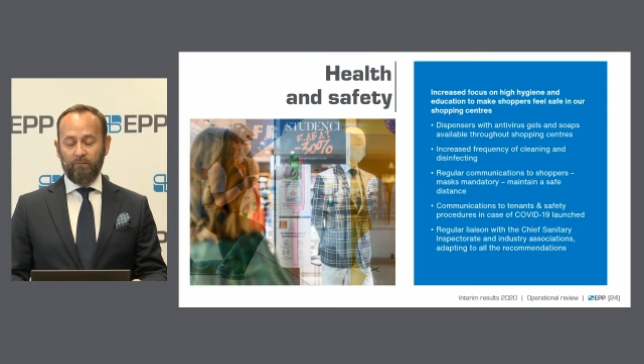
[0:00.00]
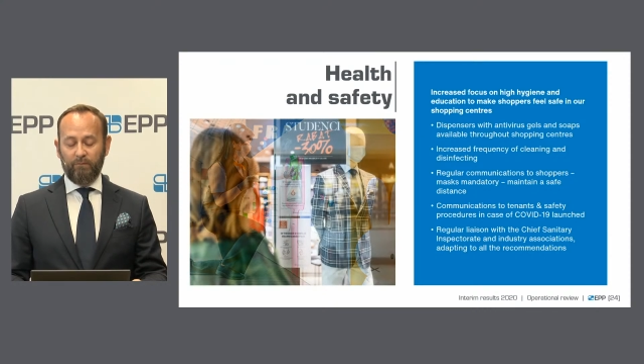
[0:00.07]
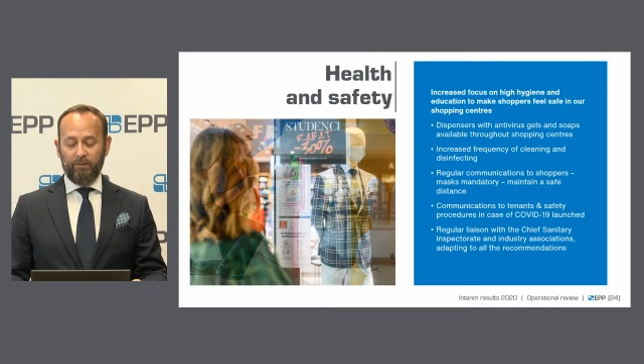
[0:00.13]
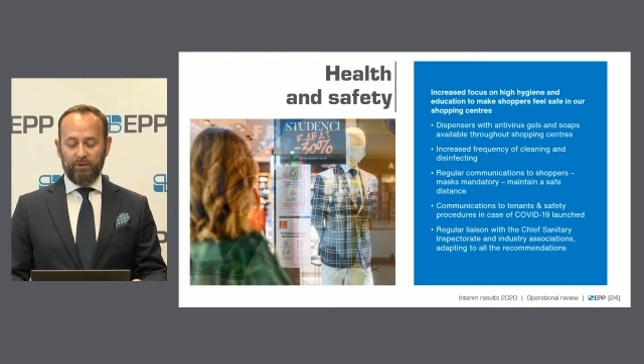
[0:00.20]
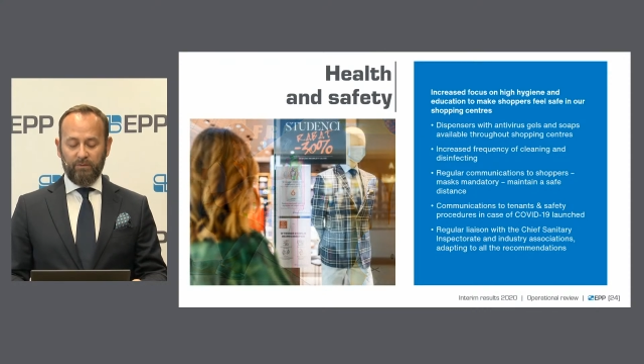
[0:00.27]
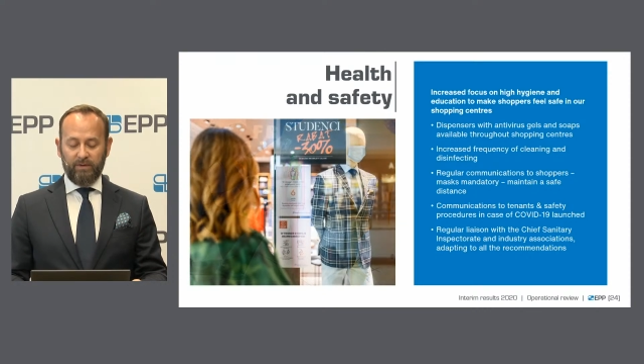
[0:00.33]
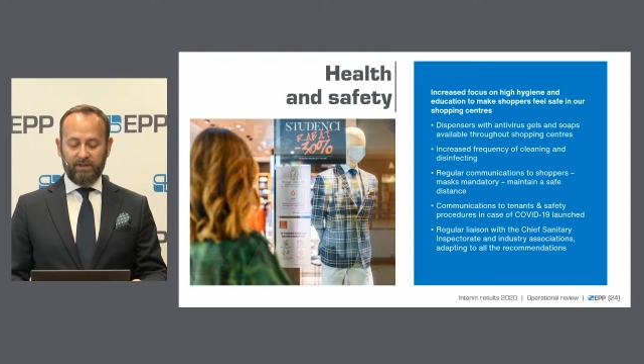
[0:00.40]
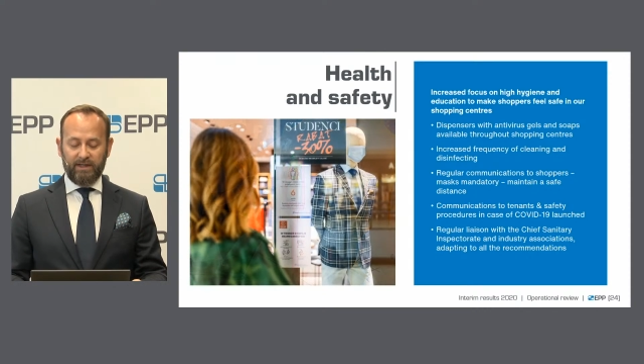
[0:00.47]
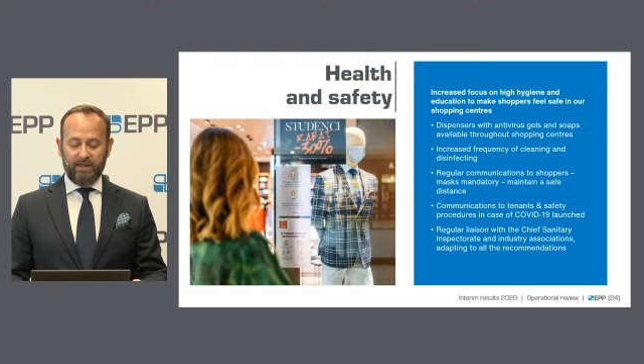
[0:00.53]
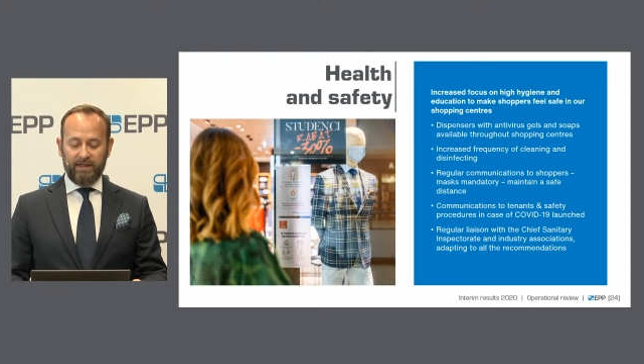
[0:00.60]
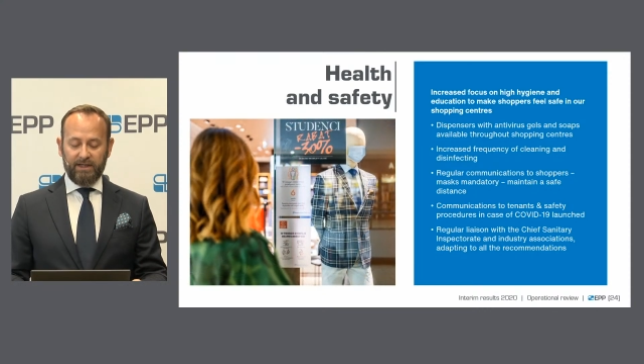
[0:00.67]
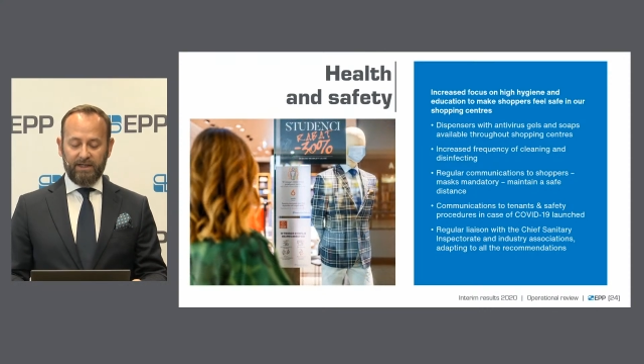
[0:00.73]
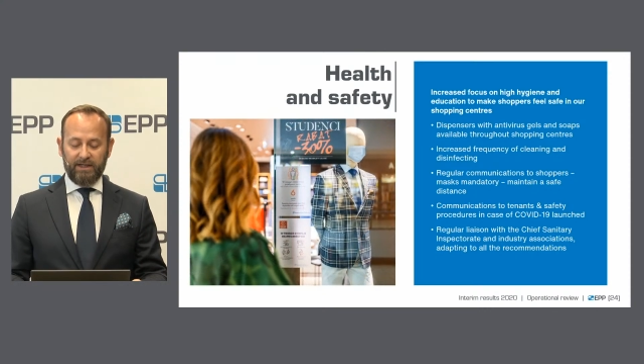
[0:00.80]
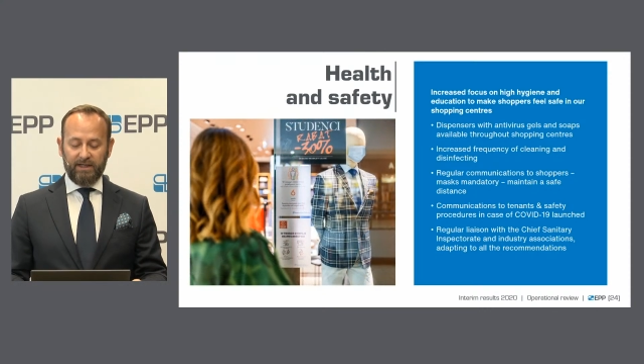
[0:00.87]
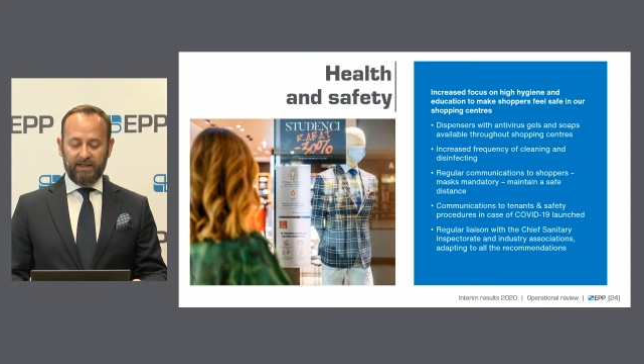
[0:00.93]
frequent
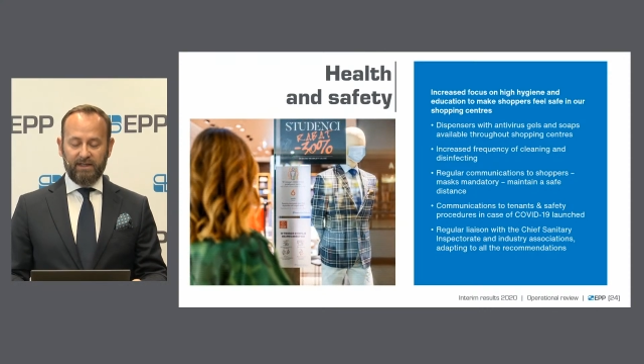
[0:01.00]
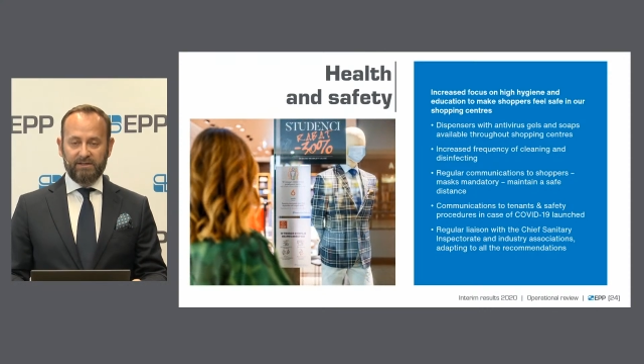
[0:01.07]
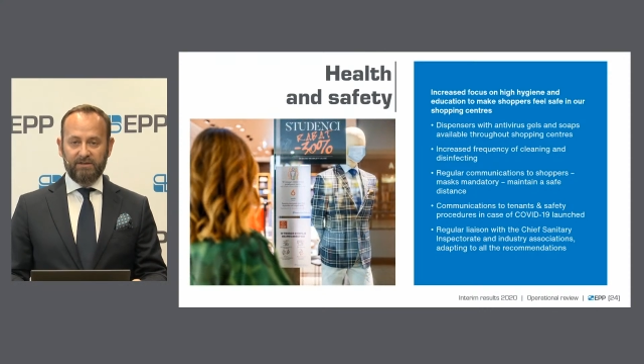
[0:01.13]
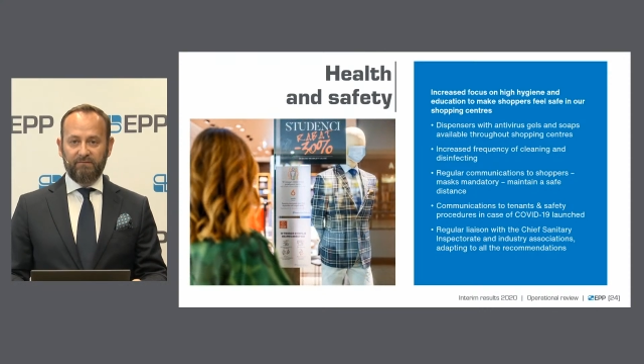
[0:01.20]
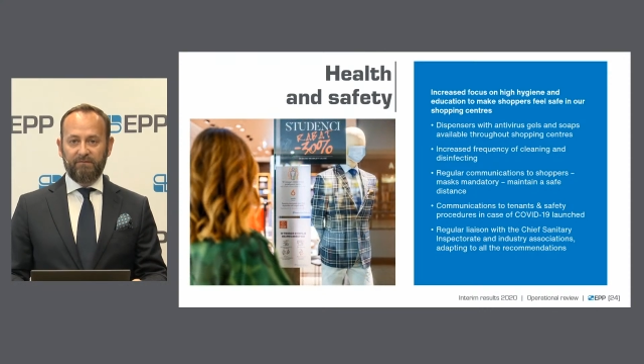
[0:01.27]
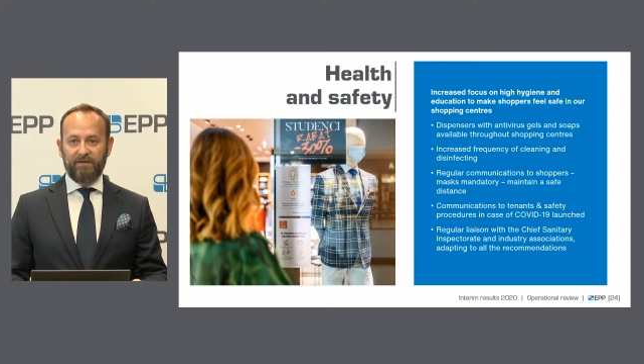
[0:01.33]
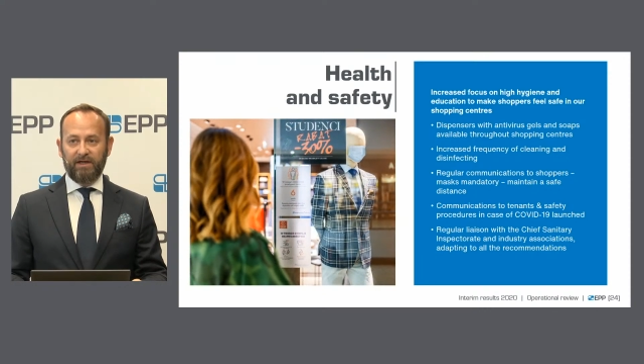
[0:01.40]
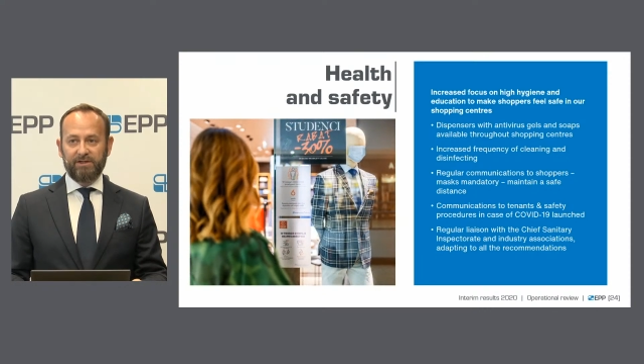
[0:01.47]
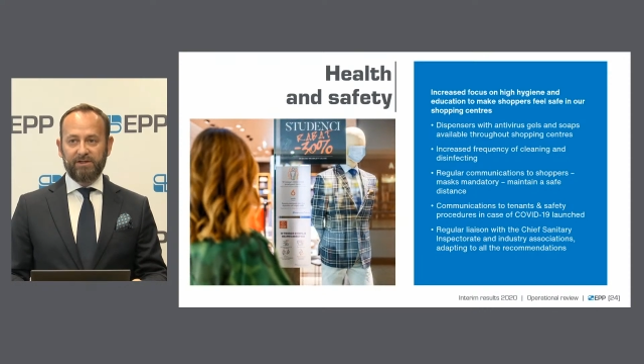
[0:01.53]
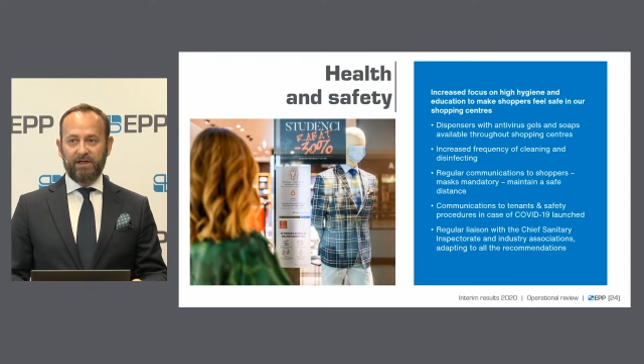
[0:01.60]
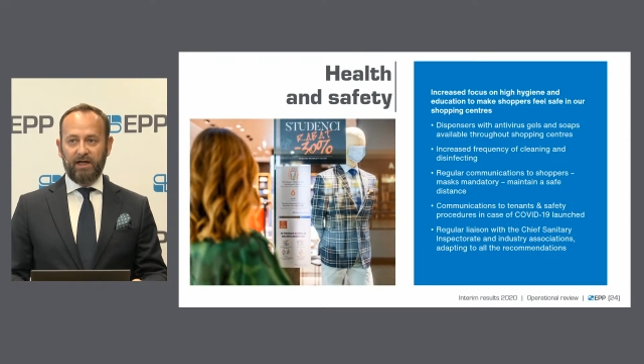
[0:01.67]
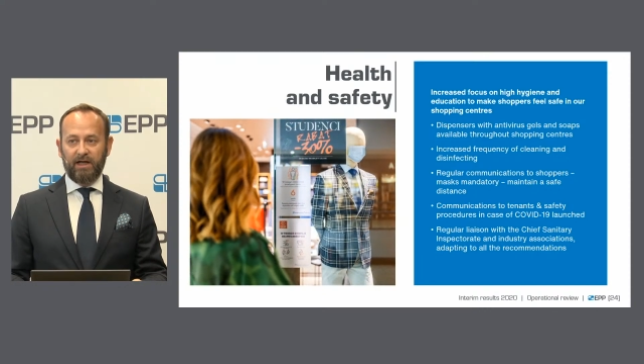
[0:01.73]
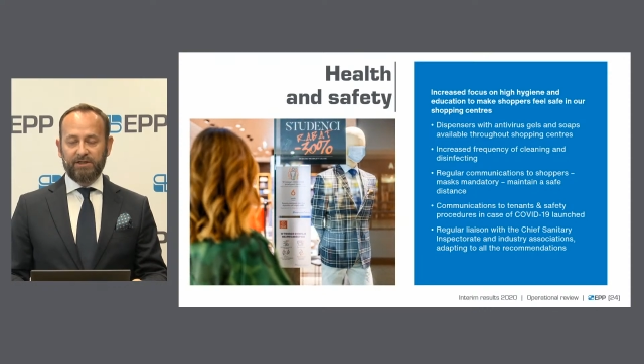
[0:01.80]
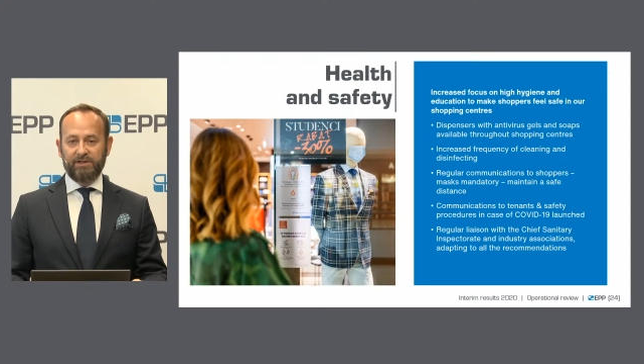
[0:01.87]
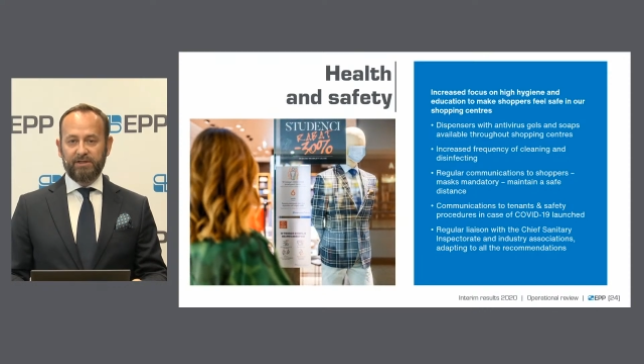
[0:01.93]
cleaning and disinfection
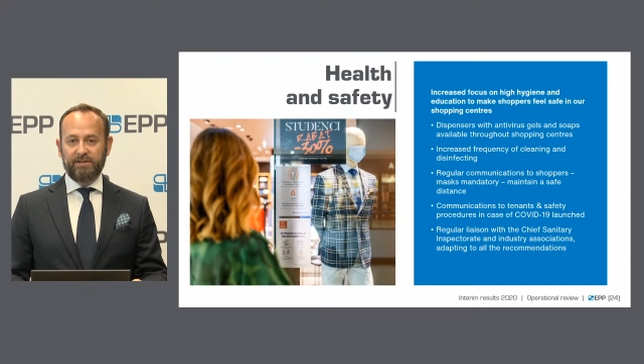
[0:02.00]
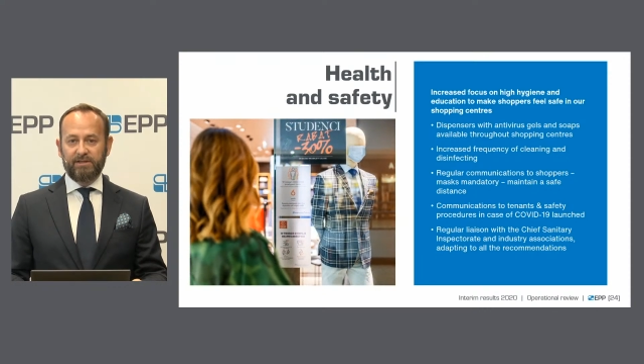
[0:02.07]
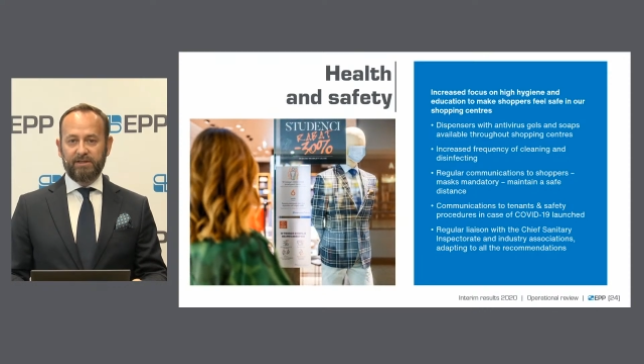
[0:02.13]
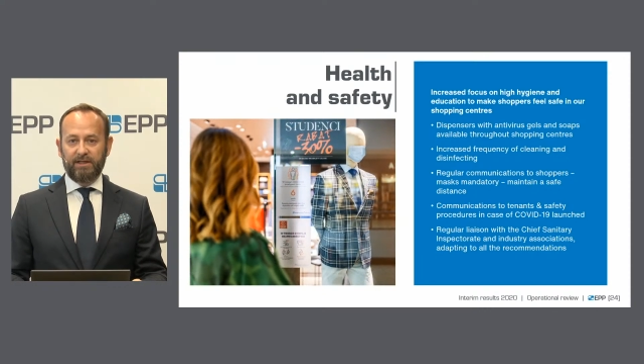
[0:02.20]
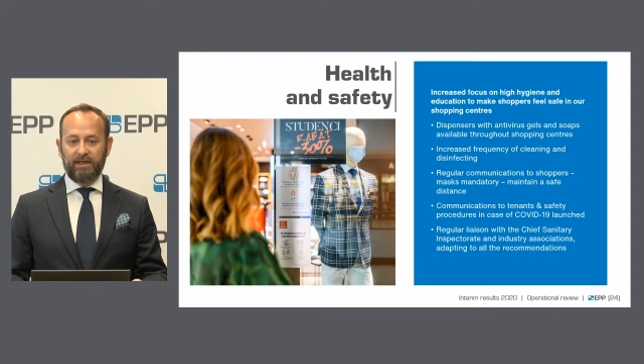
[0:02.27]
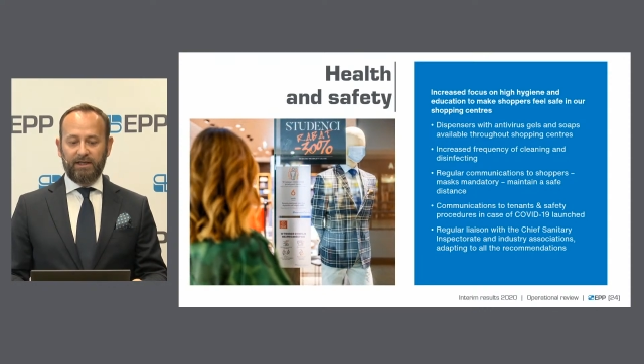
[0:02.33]
actions